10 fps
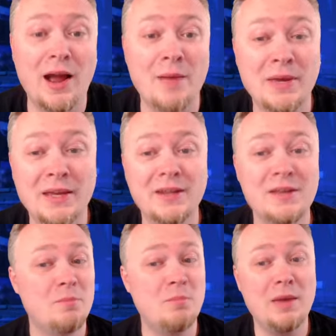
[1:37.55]
I mean,
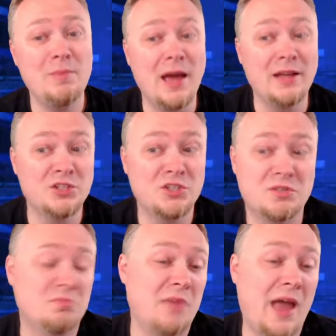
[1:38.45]
maybe I
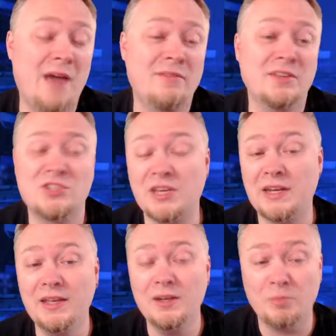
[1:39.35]
just haven't
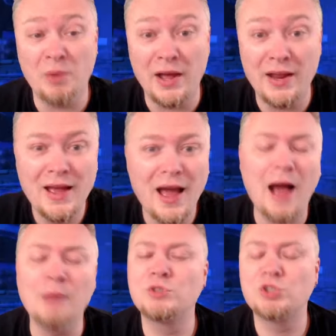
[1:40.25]
seen it, but
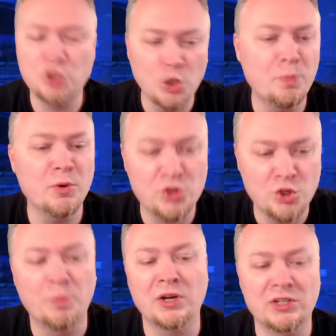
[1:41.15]
I'm super,
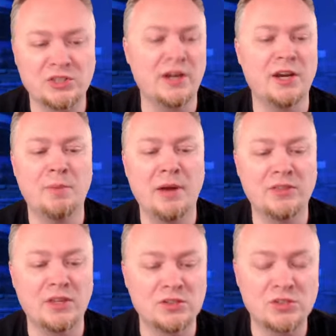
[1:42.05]
super excited about this.